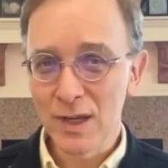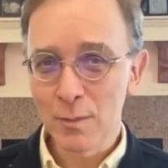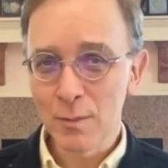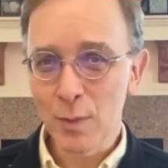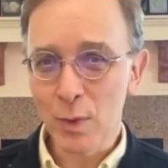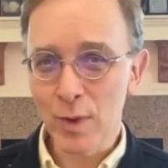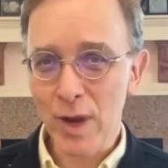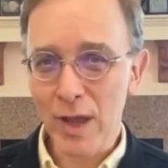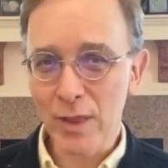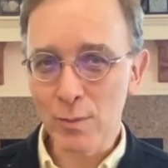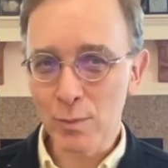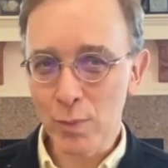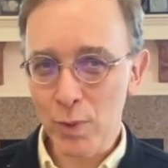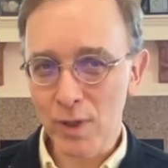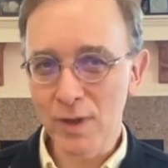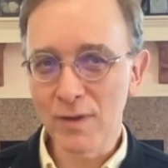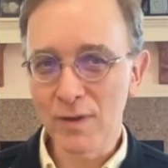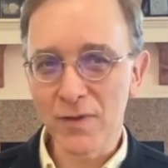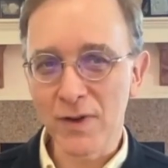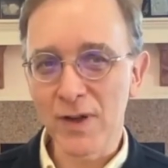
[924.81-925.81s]
but rather
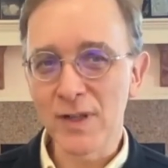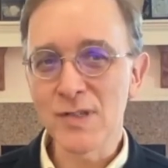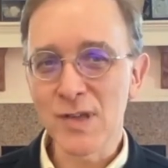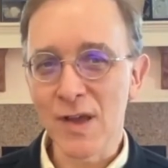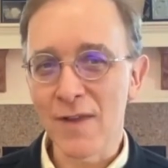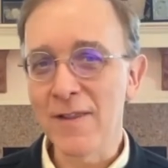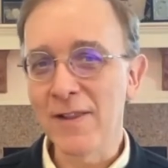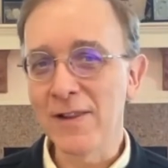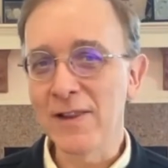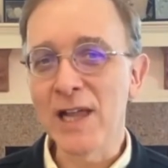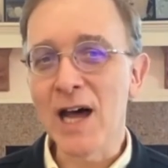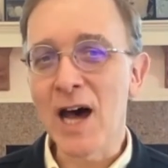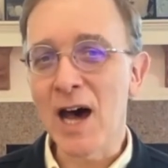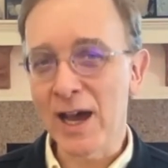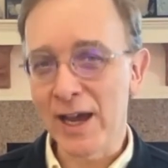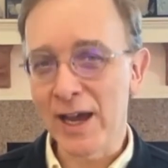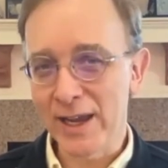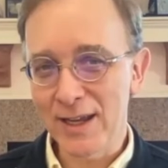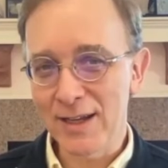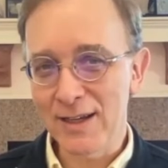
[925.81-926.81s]
putting funds on the
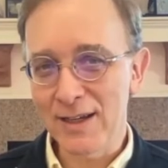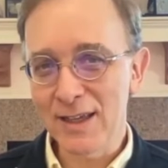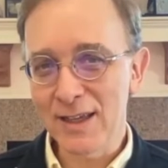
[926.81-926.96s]
line in